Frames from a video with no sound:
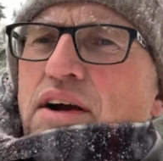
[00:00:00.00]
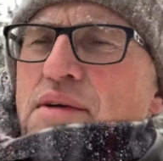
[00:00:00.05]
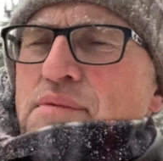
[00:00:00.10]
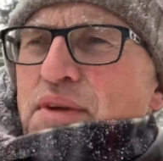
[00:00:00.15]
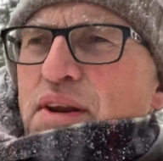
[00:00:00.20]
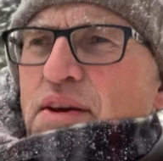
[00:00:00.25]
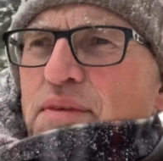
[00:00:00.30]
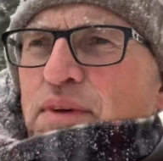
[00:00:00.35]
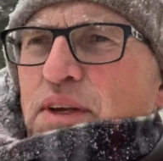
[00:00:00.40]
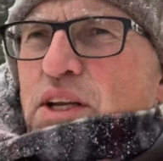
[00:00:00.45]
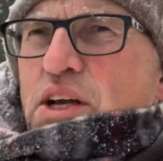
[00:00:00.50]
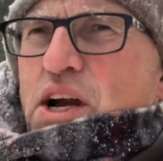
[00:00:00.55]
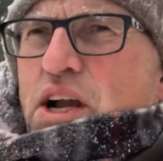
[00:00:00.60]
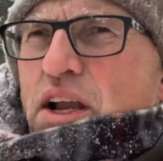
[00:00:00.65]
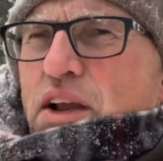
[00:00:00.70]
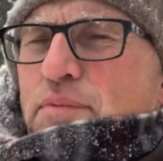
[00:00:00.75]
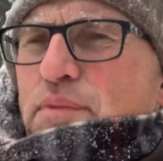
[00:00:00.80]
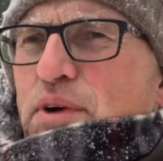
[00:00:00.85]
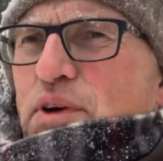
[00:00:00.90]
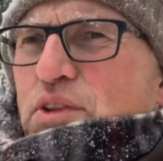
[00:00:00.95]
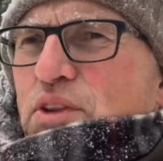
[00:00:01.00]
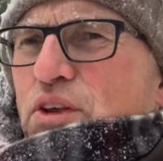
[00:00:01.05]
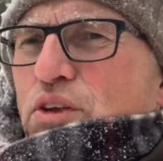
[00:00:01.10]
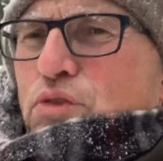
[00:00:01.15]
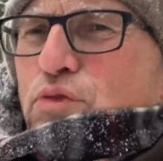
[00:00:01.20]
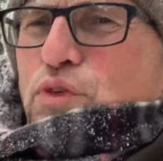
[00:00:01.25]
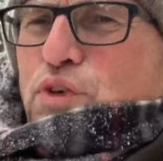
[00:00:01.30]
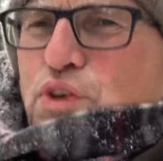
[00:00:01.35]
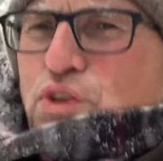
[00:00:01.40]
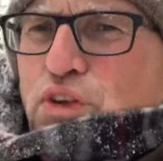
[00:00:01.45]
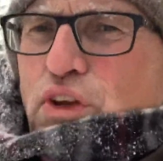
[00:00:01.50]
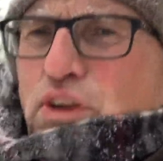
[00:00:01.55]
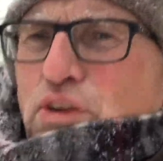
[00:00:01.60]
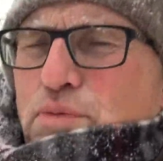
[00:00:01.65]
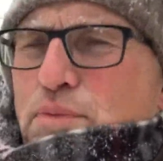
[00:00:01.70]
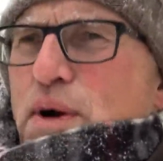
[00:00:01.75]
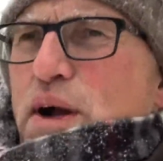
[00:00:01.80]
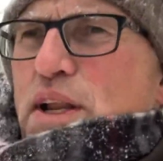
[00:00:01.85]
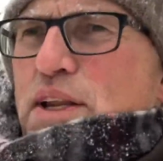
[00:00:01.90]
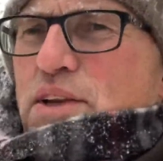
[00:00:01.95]
I mean, I've been talking about this for six
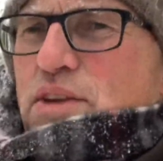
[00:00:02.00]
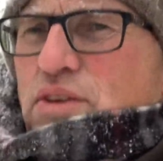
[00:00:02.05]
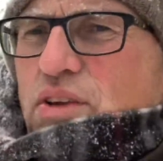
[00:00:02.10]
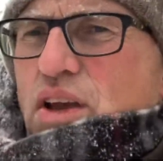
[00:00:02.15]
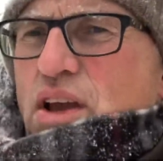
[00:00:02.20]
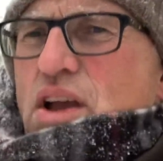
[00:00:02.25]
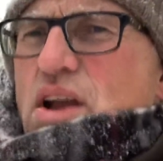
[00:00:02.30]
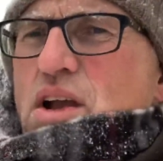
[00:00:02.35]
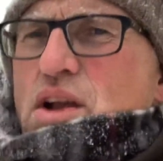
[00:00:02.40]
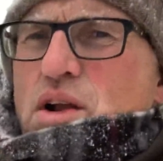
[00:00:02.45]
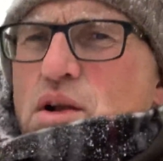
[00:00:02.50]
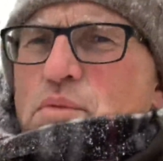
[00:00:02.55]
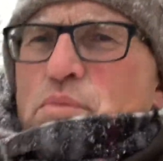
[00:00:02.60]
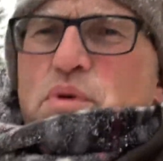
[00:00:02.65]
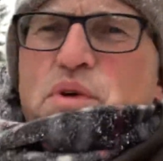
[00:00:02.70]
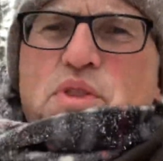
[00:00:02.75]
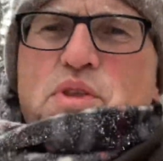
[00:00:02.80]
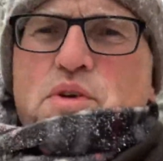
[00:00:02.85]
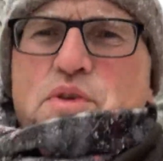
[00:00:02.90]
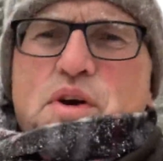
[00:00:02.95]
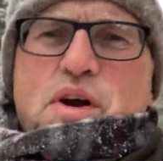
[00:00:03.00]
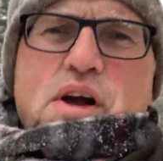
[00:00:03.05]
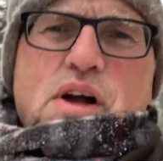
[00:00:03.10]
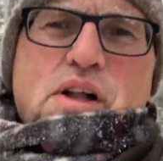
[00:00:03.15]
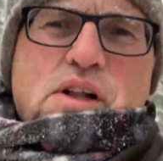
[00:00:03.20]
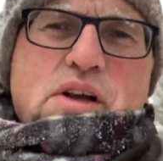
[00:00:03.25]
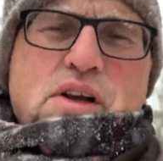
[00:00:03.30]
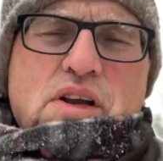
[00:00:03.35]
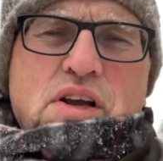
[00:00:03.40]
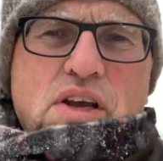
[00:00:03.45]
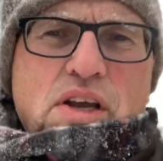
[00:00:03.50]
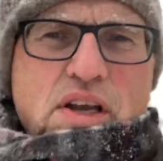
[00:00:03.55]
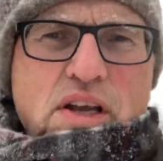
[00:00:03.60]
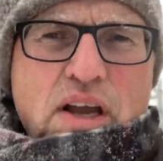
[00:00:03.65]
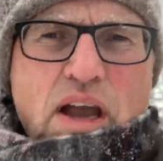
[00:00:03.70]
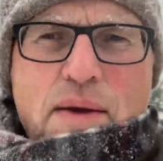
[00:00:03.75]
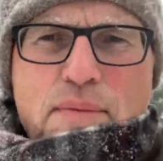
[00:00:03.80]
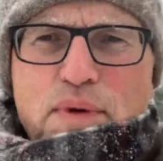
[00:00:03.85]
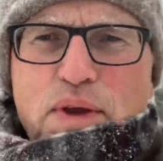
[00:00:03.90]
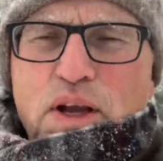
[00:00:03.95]
months, but they're all
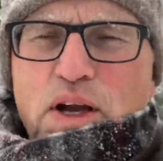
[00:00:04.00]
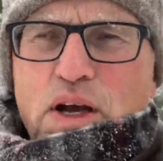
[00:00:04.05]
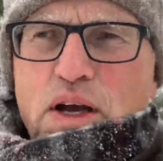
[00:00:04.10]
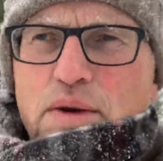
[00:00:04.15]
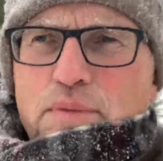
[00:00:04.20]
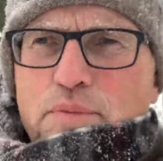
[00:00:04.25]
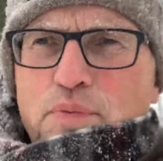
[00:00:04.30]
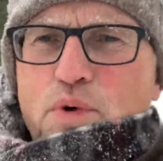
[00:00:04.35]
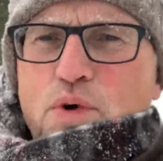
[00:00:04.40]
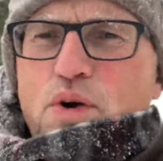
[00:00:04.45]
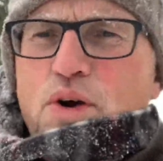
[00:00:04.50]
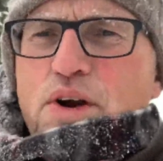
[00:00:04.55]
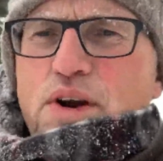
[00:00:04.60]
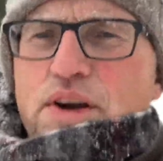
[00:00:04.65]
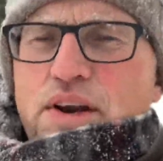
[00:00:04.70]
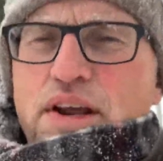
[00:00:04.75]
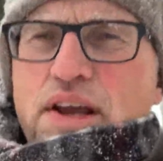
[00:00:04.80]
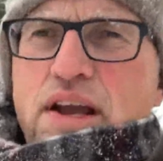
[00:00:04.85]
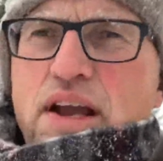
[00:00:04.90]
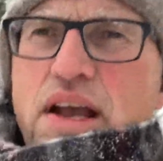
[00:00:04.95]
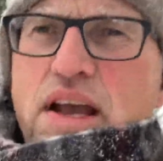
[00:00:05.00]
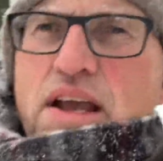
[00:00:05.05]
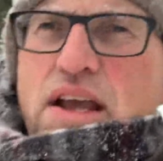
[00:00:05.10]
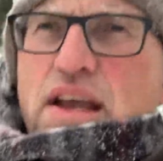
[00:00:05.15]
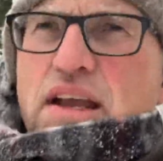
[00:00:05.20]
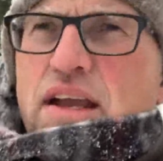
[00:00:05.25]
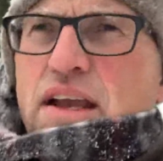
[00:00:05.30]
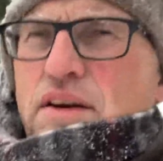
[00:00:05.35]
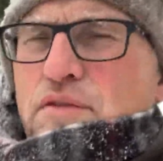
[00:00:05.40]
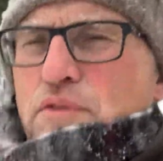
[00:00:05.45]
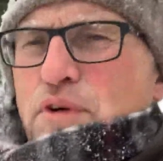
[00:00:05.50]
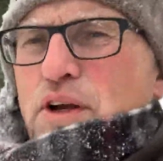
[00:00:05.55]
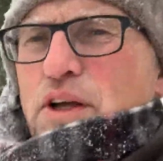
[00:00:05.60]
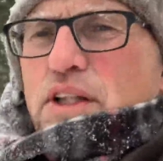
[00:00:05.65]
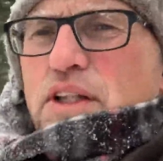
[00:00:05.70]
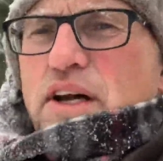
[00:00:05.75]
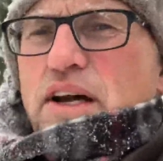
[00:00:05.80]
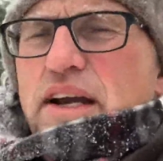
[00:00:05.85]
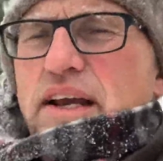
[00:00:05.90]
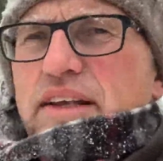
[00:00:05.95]
coming on board and
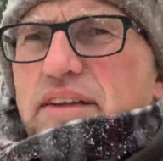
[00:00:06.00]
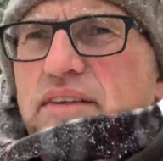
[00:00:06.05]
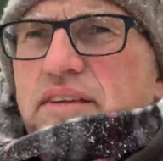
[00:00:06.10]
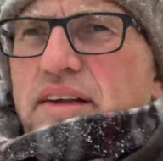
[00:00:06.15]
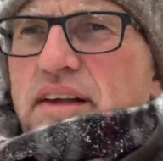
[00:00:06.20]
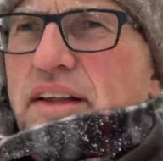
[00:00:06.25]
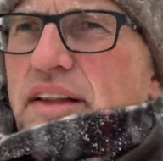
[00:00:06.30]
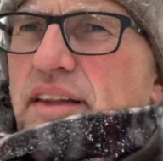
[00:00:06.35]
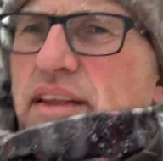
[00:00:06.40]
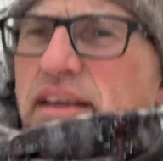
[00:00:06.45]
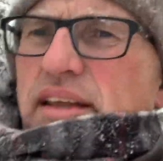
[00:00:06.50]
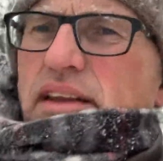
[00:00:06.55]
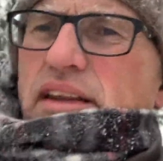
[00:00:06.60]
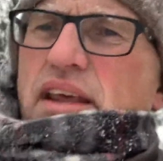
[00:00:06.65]
realizing that